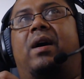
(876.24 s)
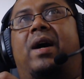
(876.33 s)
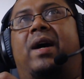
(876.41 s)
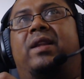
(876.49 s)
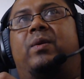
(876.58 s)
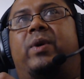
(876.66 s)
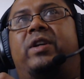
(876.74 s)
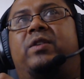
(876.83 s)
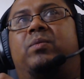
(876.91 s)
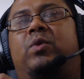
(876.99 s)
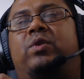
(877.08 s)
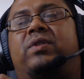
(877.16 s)
Otherwise,
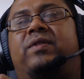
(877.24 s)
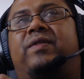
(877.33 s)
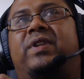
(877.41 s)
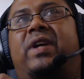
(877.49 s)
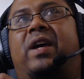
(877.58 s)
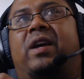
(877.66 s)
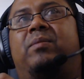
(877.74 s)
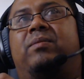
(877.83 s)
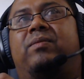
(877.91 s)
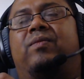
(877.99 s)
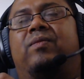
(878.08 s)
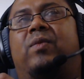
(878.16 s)
most of the
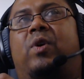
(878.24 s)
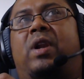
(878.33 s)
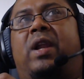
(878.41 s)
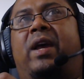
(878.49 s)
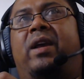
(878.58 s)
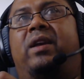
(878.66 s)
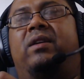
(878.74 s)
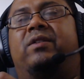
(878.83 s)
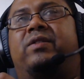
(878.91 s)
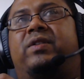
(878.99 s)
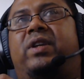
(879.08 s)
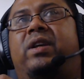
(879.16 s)
time, all I
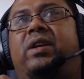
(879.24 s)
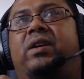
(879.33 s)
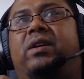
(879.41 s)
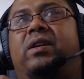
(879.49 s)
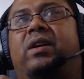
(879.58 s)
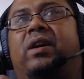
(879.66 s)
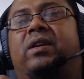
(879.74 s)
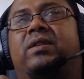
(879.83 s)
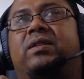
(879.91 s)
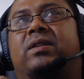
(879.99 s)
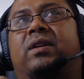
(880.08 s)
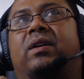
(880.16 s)
see
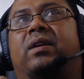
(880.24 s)
is